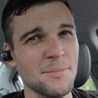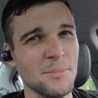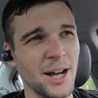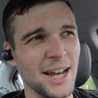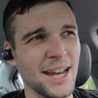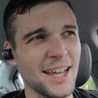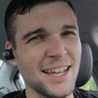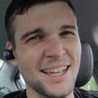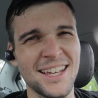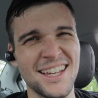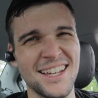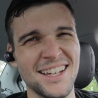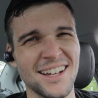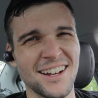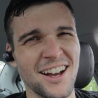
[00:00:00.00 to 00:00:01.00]
but
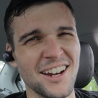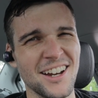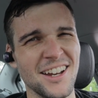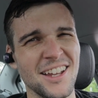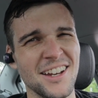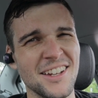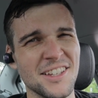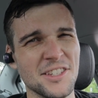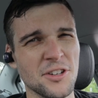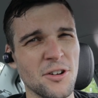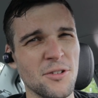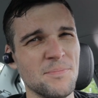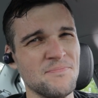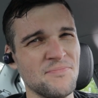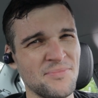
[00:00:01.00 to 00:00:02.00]
got it in,
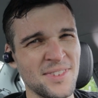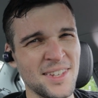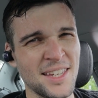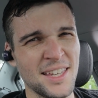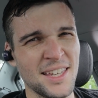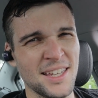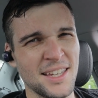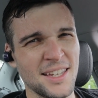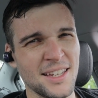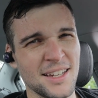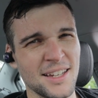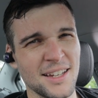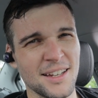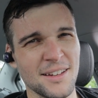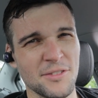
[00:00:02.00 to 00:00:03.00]
so
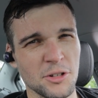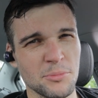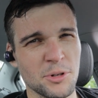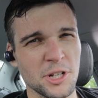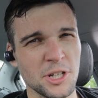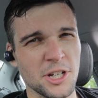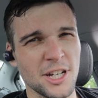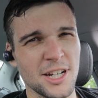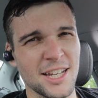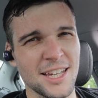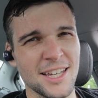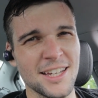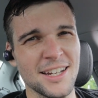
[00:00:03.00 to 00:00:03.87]
feeling pretty good.